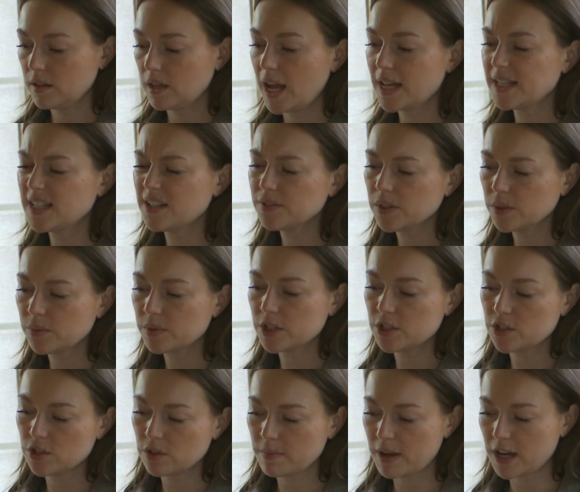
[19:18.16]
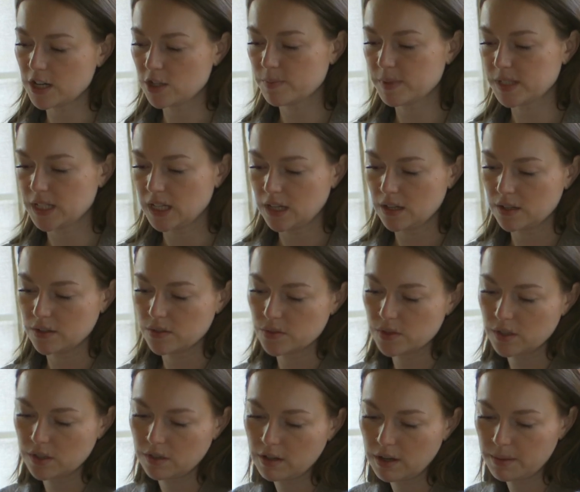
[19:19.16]
I definitely want to do mashed potatoes
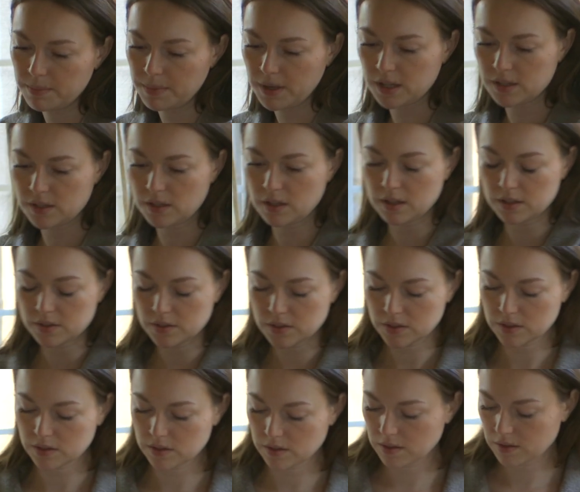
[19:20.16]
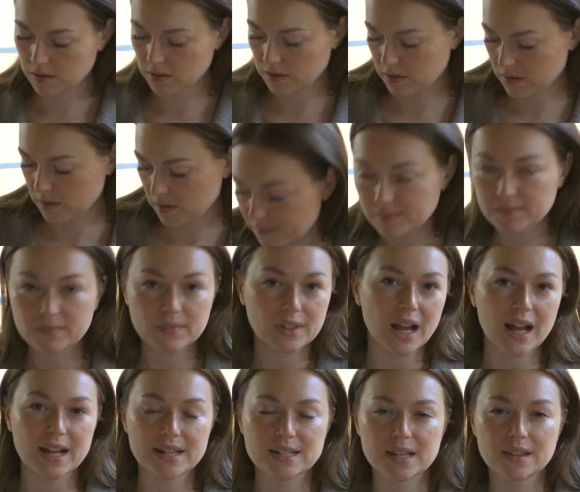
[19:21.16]
and cranberry sauce.
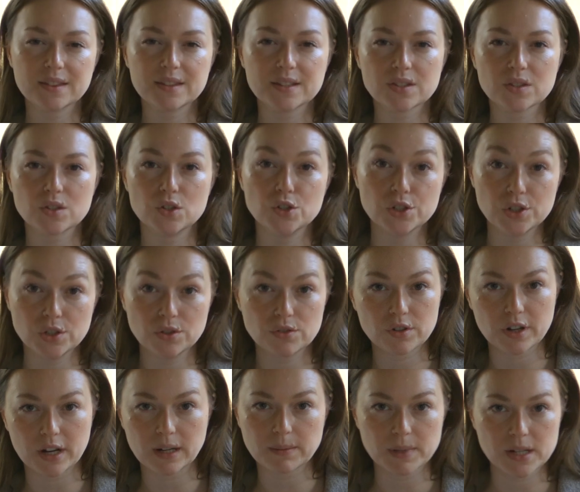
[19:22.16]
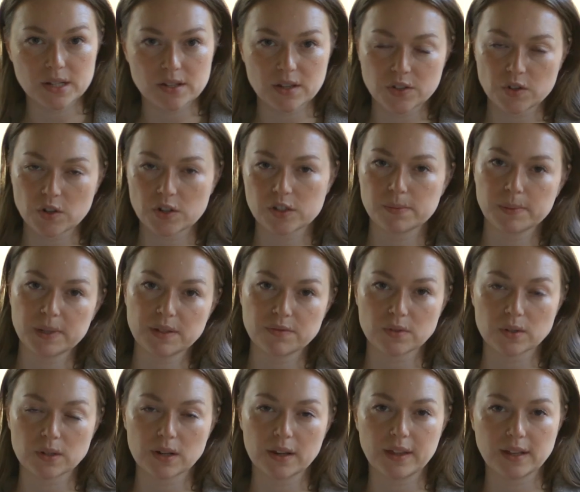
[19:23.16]
I did this new cranberry sauce recipe
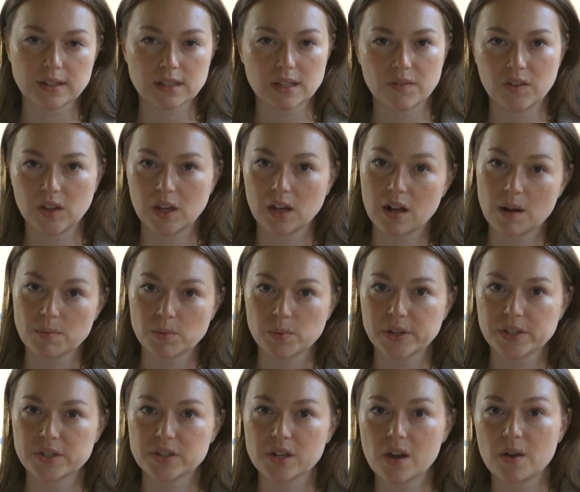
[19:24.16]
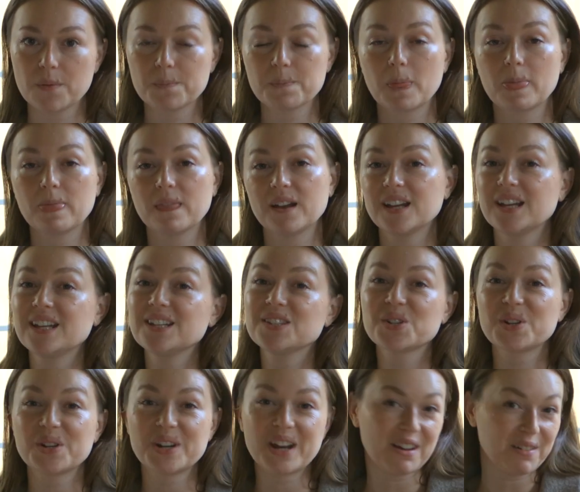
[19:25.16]
for Thanksgiving a couple weeks ago. It
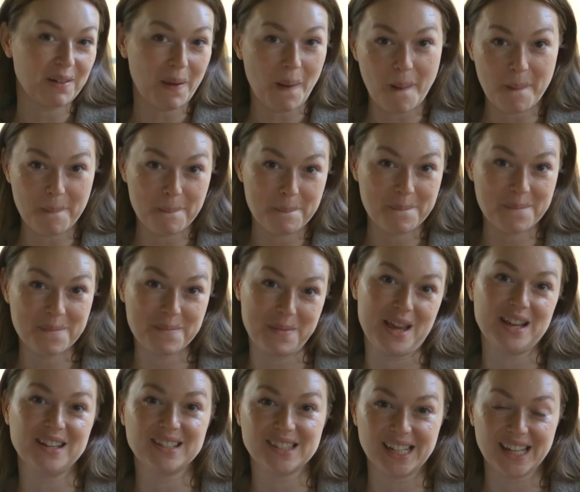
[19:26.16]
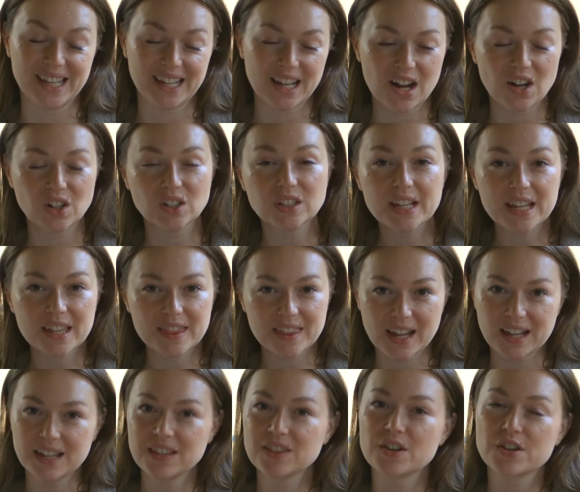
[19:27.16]
turned out amazing. I'll link
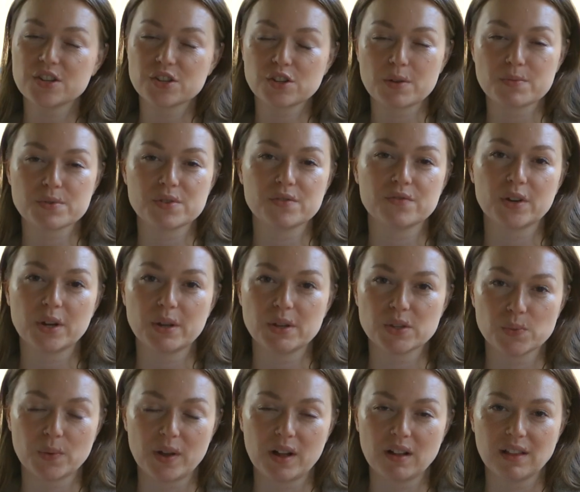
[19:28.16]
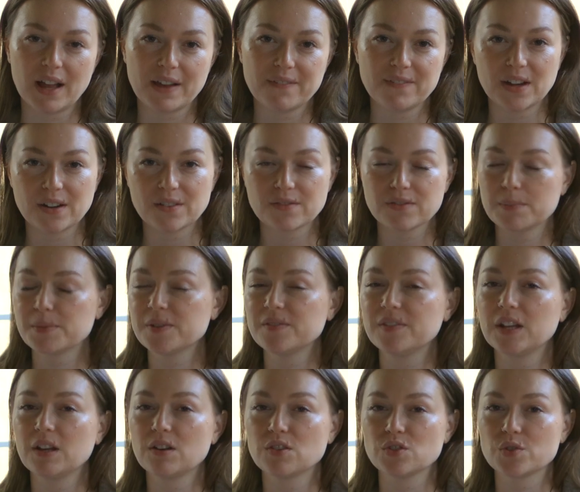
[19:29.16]
that in the description for you as well. I found it from a
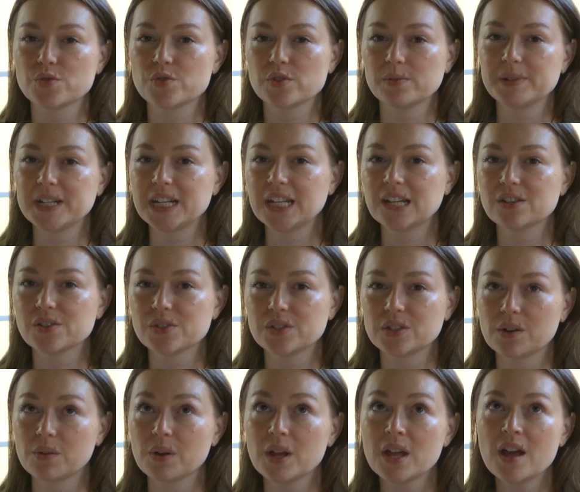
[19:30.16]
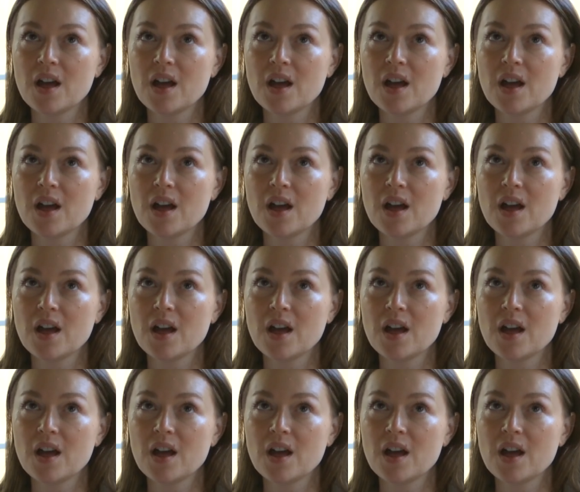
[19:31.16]
video on social media, so